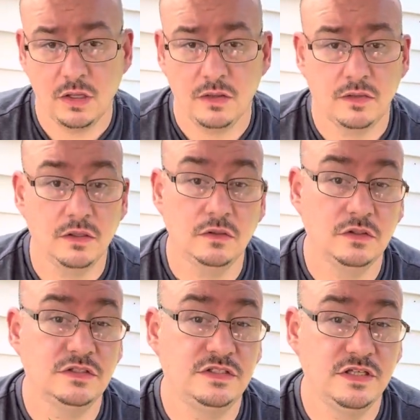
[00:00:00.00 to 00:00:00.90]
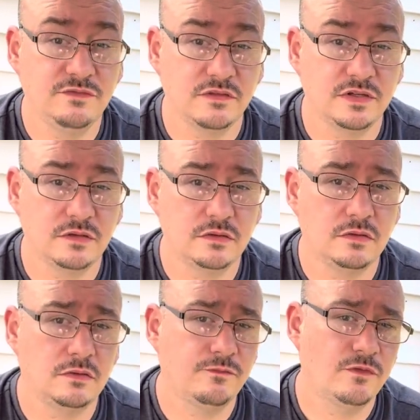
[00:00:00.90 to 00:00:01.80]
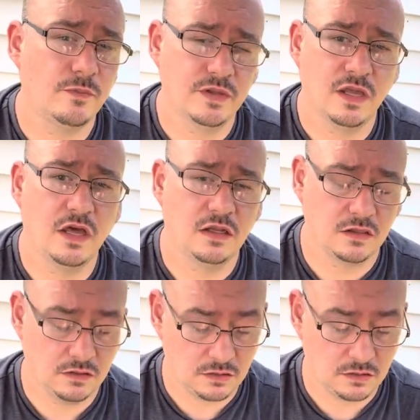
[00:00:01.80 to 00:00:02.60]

that looks different from the cutting.